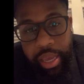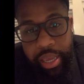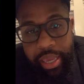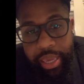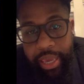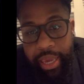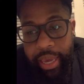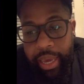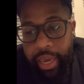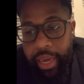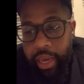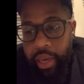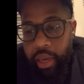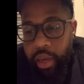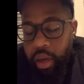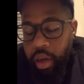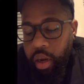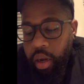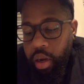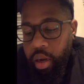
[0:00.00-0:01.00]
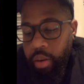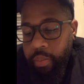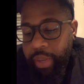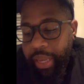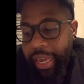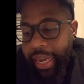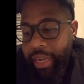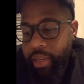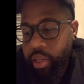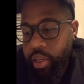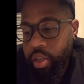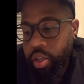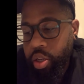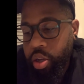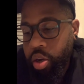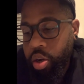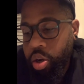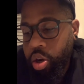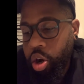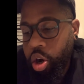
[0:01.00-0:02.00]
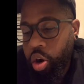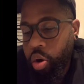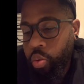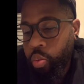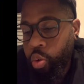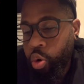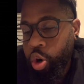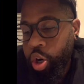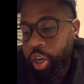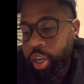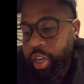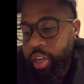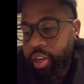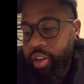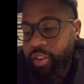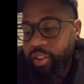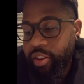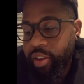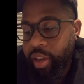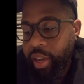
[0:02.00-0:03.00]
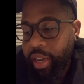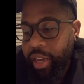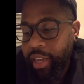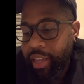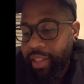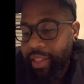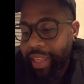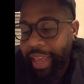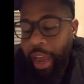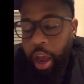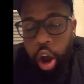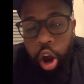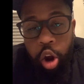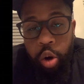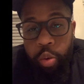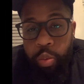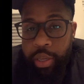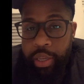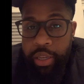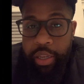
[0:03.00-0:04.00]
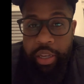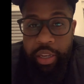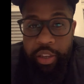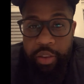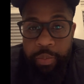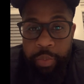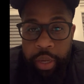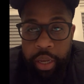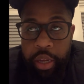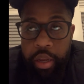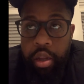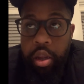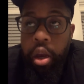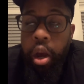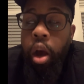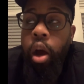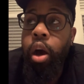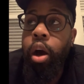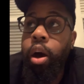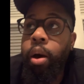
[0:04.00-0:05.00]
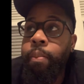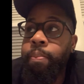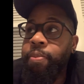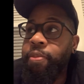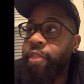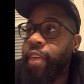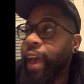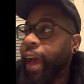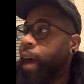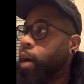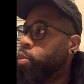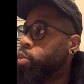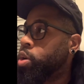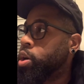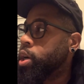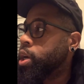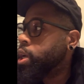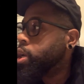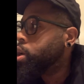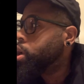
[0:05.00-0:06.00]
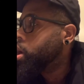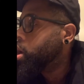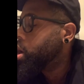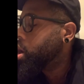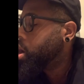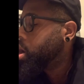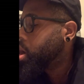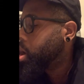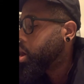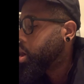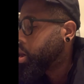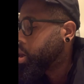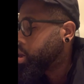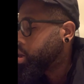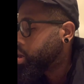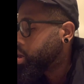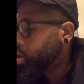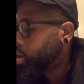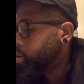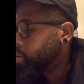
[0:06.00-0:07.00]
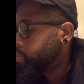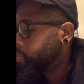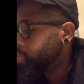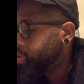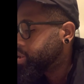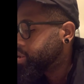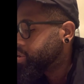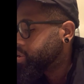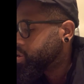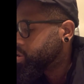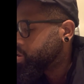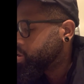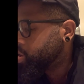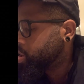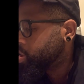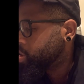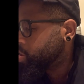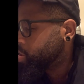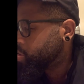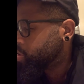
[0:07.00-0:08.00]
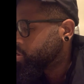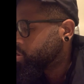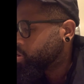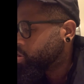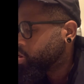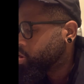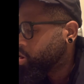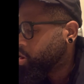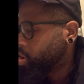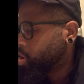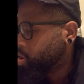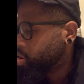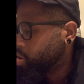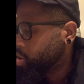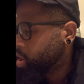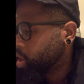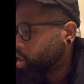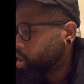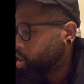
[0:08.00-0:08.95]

Yeah, he has a song called Warriors that always gets me. That one, there's another song called